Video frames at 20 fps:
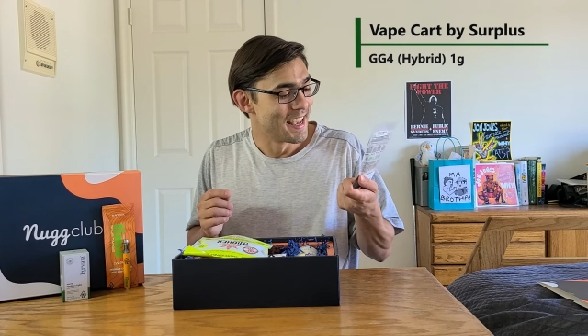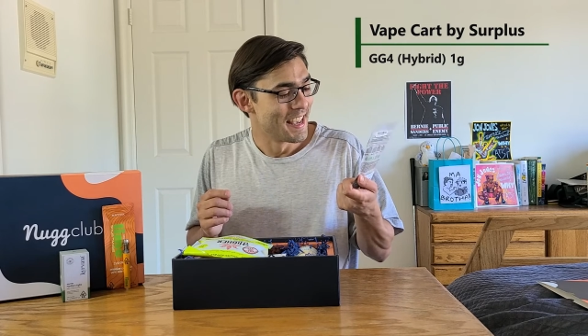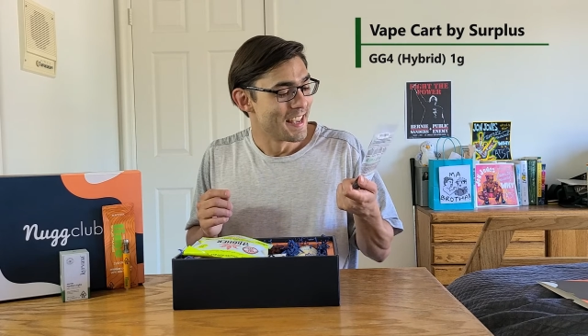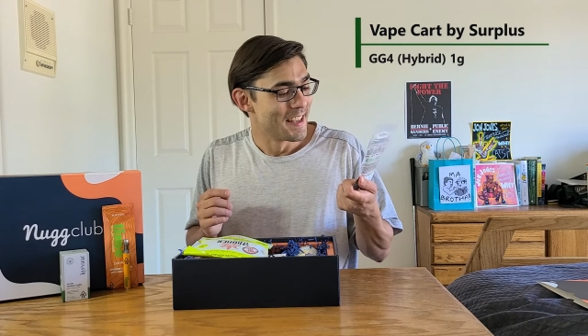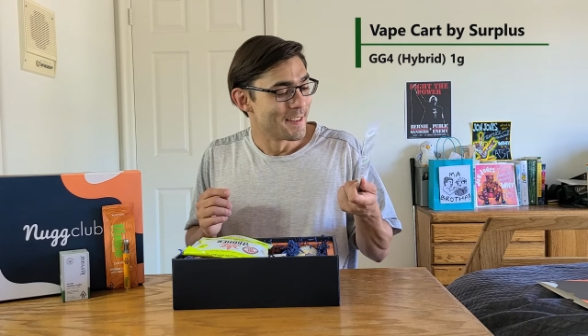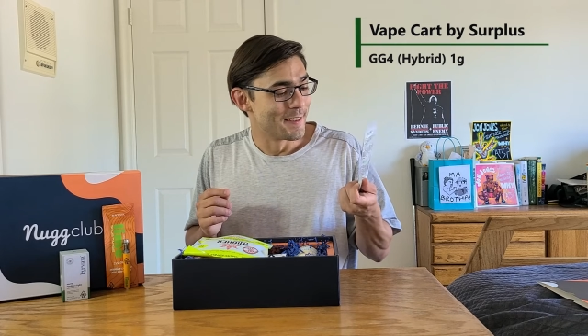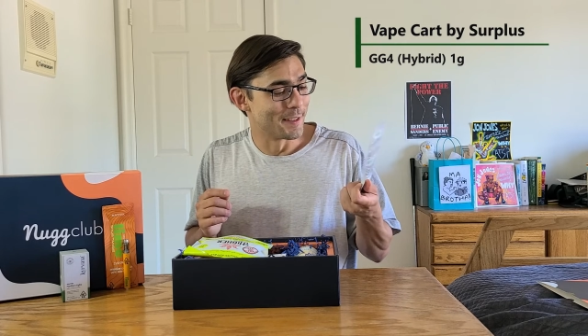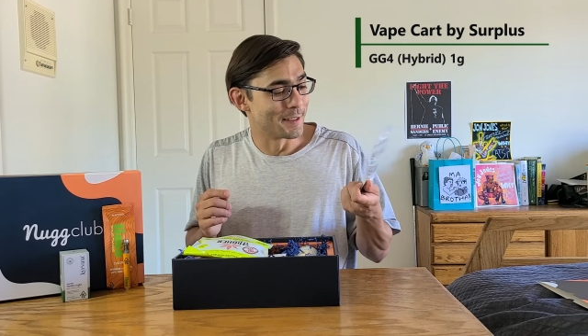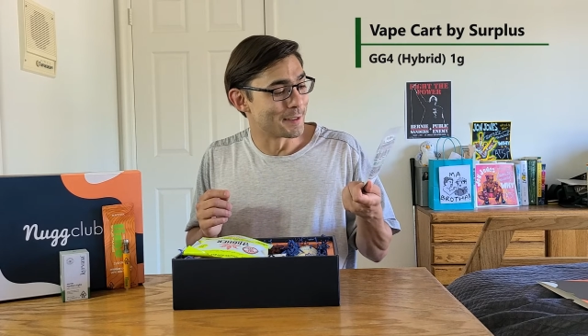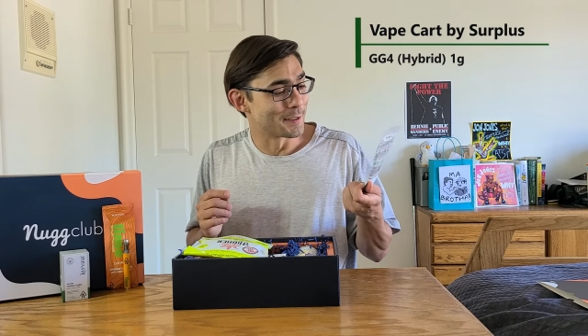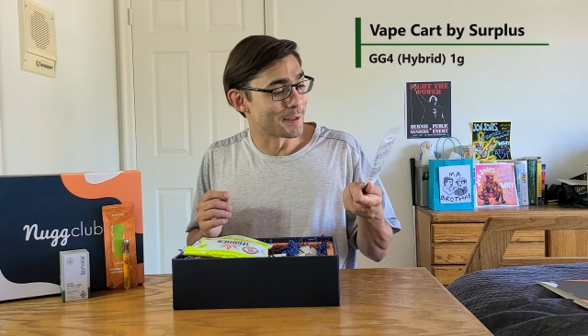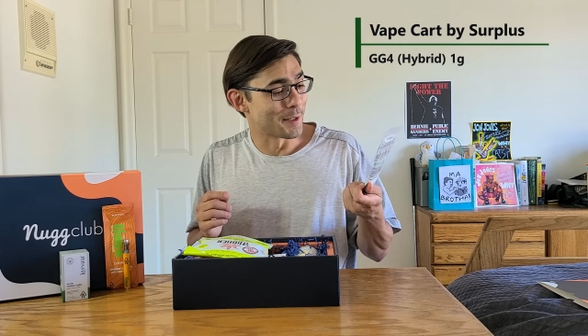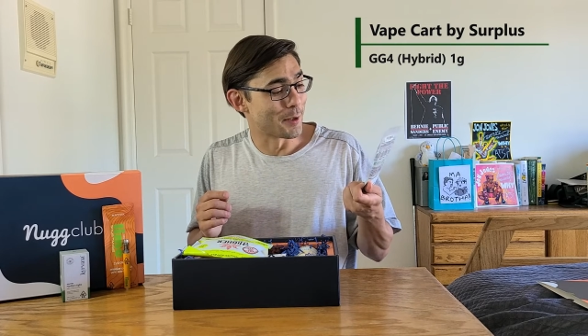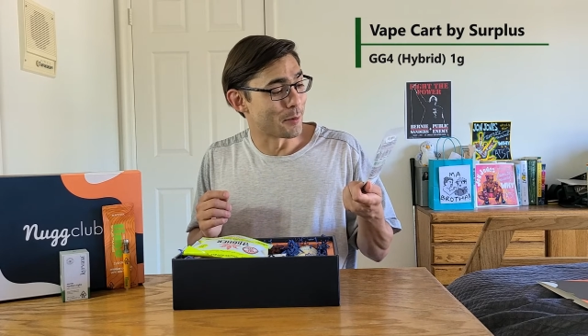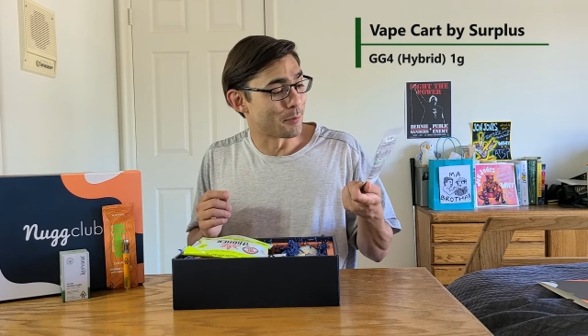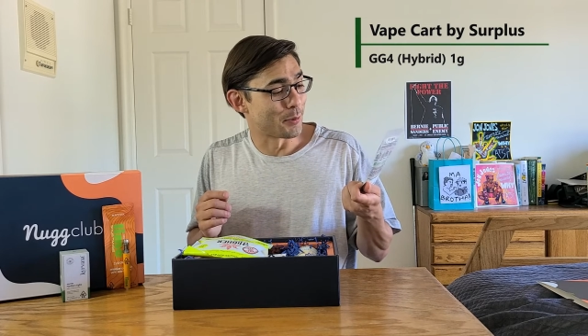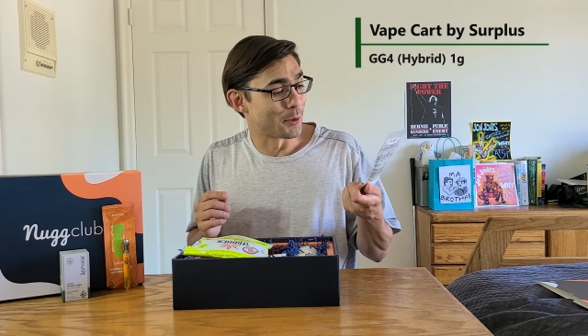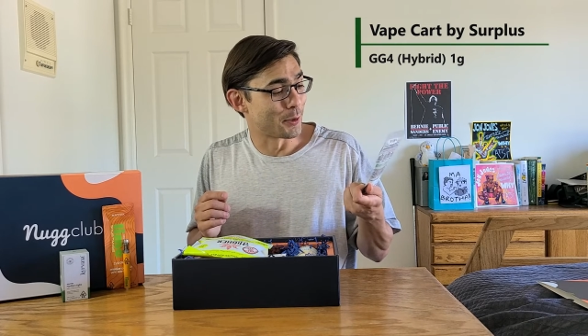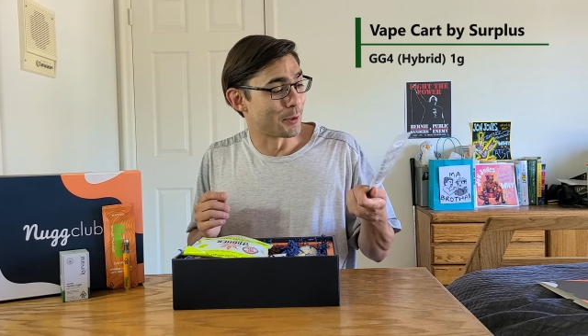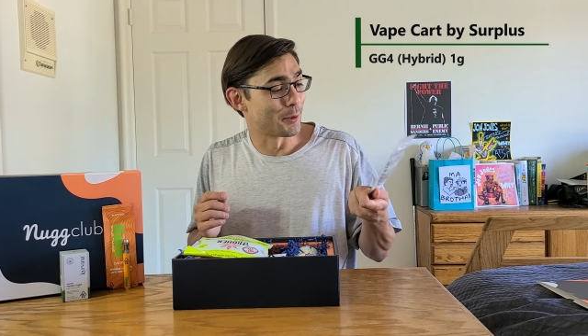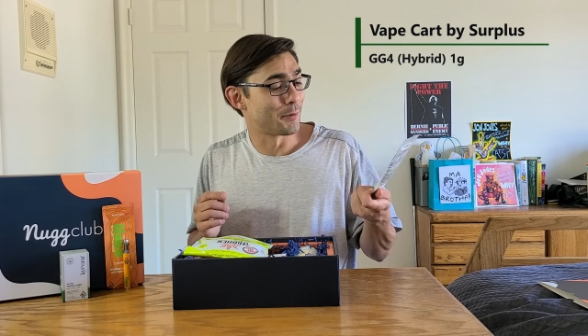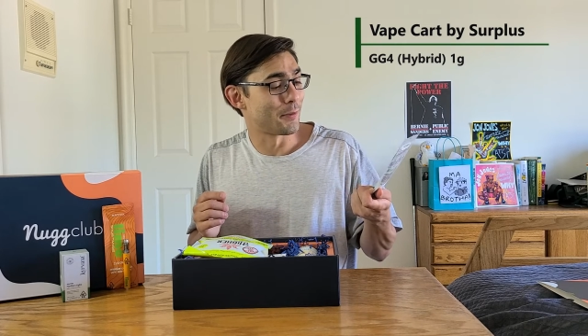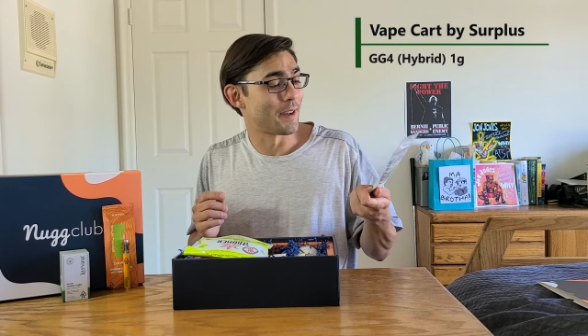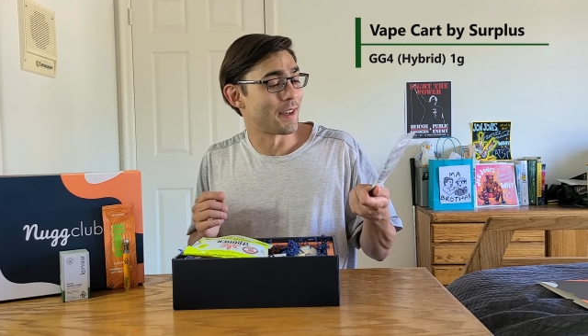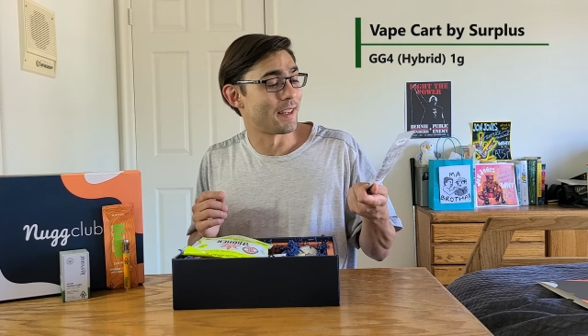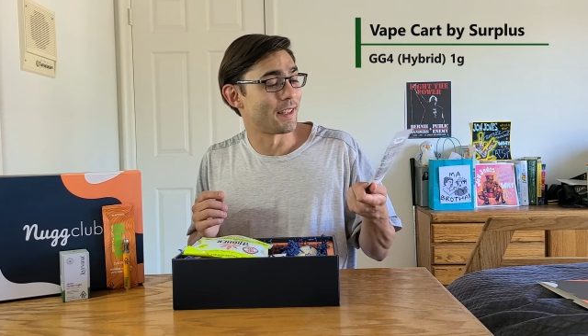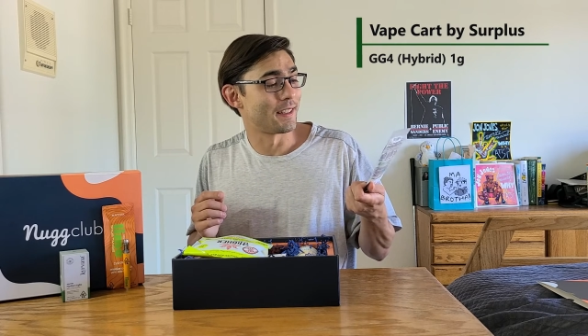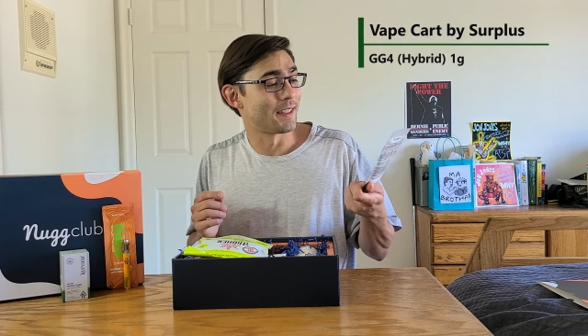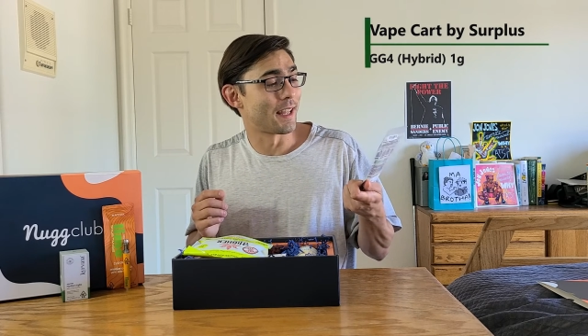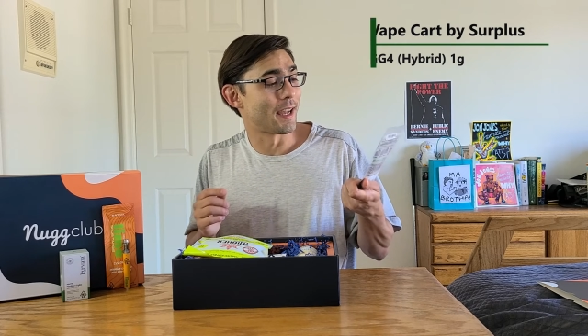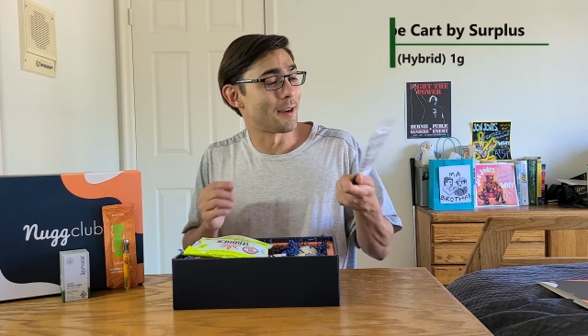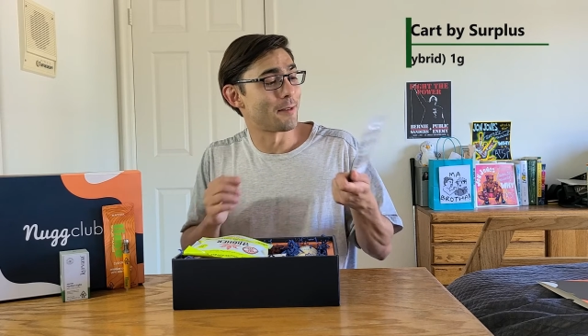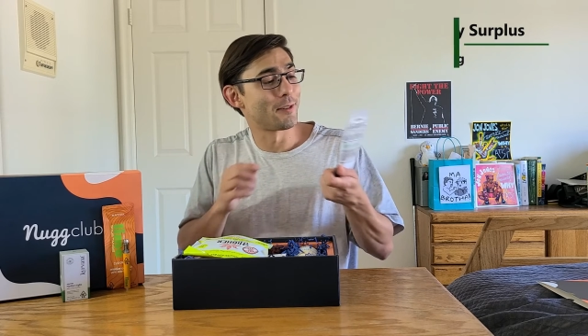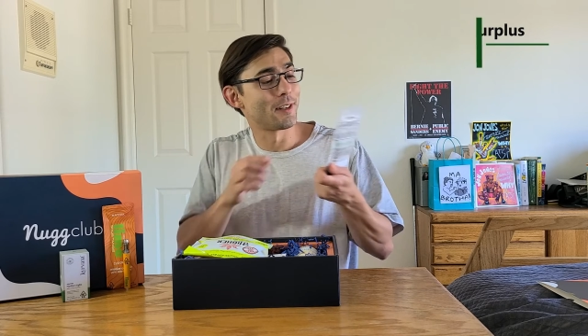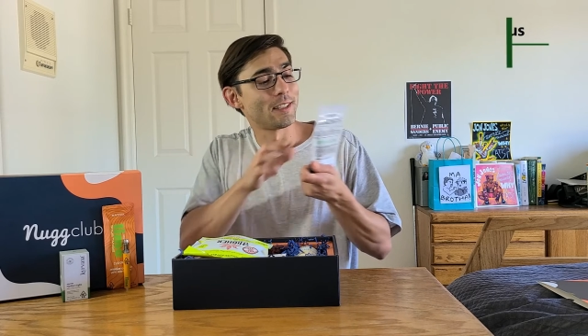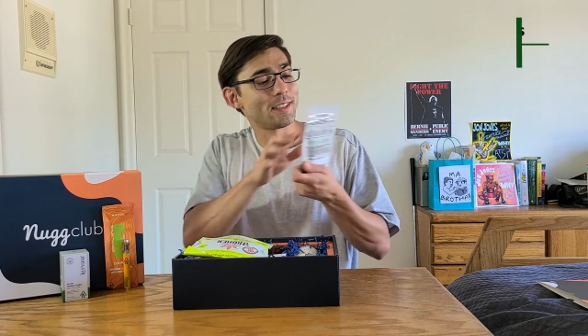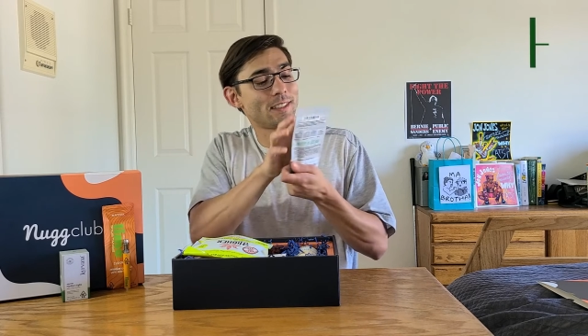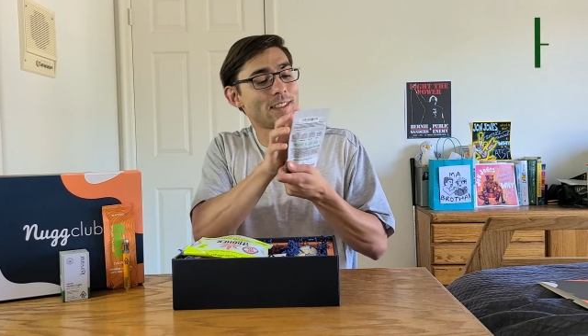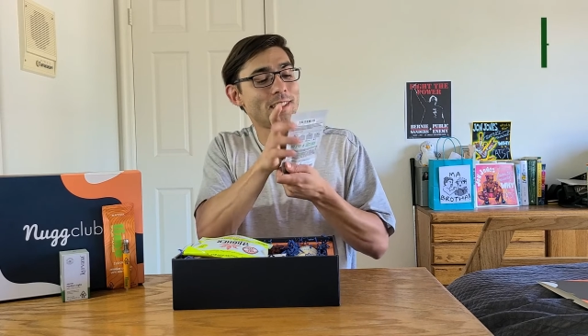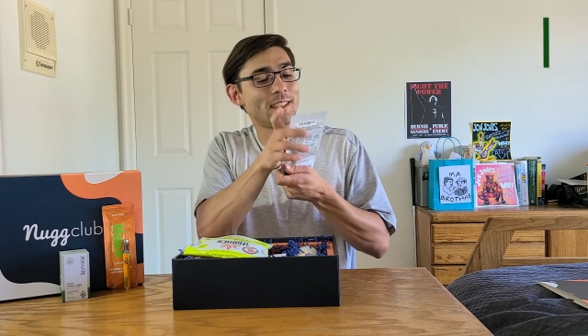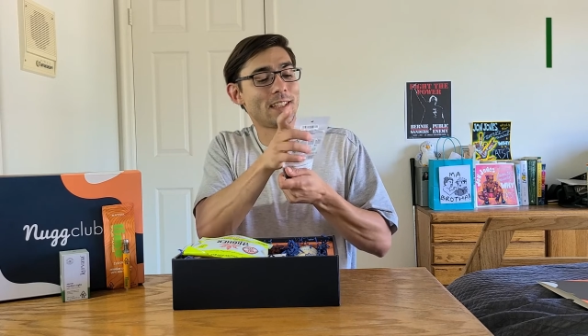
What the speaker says: This is their purified live resin,